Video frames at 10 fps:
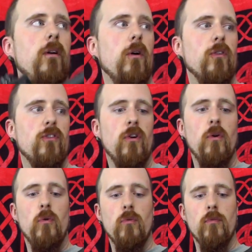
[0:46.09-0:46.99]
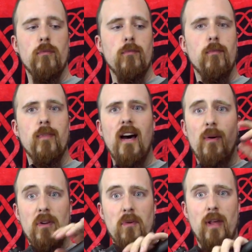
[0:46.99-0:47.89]
Also, now
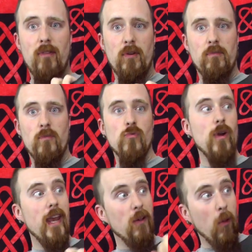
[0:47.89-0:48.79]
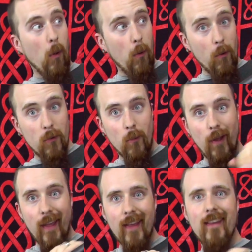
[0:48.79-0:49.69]
I don't have a rail all the
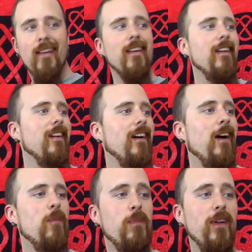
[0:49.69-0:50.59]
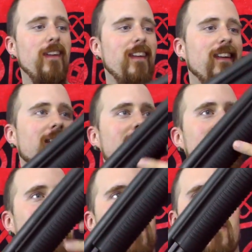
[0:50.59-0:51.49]
way up
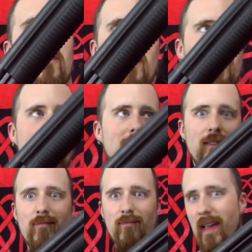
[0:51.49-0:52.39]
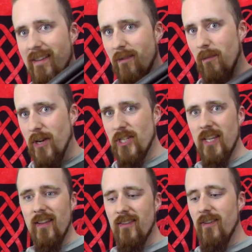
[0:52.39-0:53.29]
there, so it makes it much
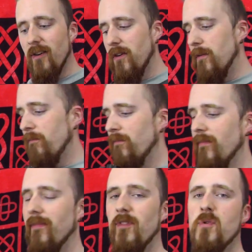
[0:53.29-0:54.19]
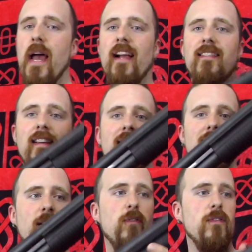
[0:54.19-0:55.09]
easier to access
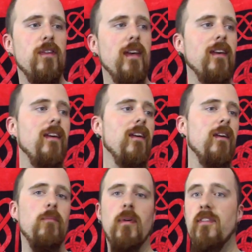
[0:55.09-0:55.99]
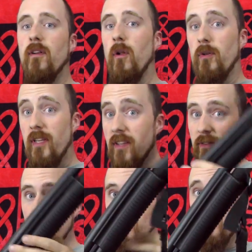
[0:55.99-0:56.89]
everything. It makes it a lot
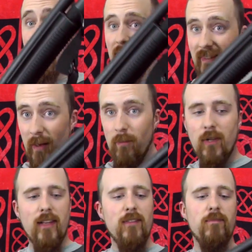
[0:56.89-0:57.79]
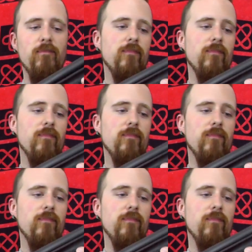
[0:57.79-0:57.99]
easier to disassemble it.